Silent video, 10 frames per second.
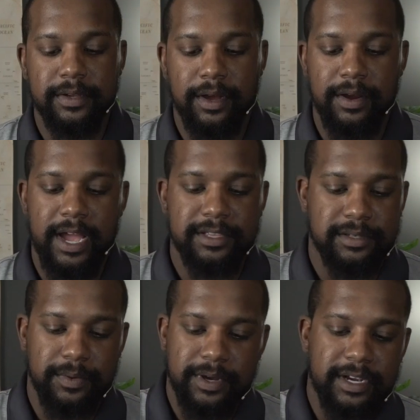All right,
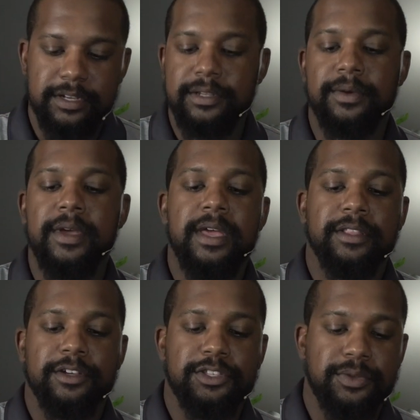so we're going to do,
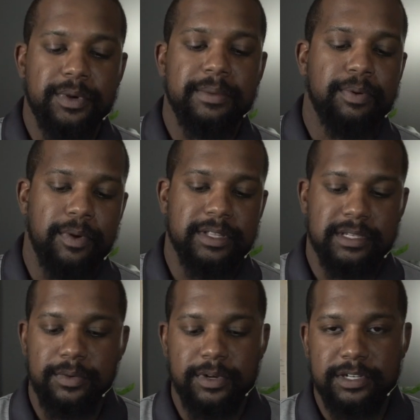there's three
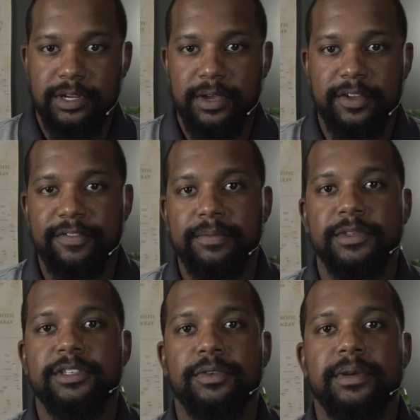points I want to show you from
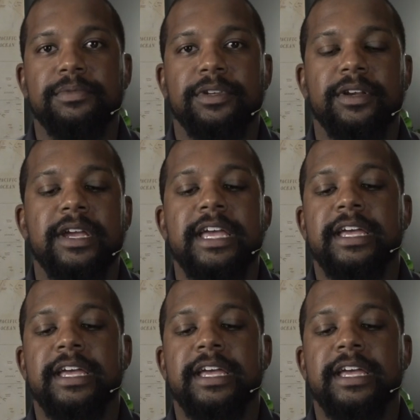this scripture